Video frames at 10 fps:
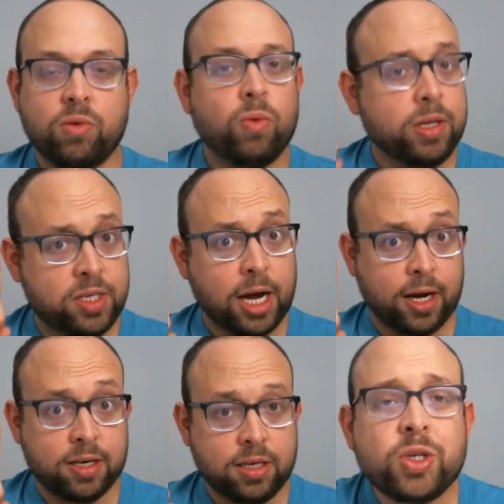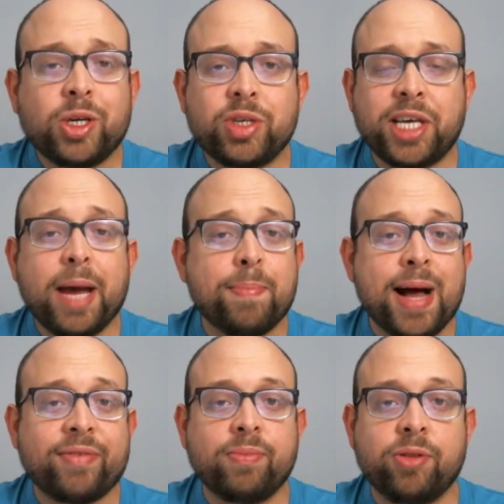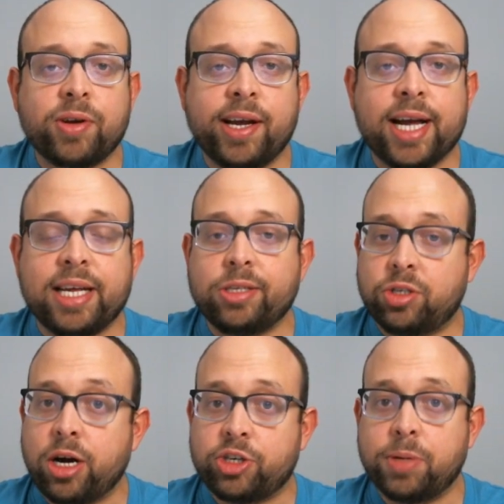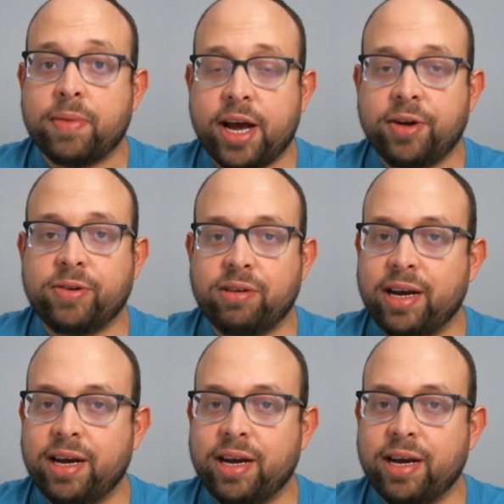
1 second. So I just came back from looking at the instruction manual,